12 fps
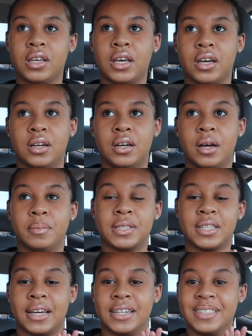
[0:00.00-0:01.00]
yeah, I'm
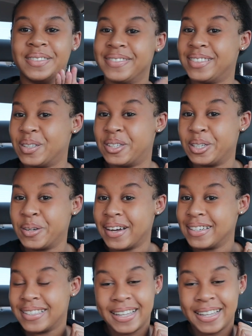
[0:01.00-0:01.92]
excited. So see you guys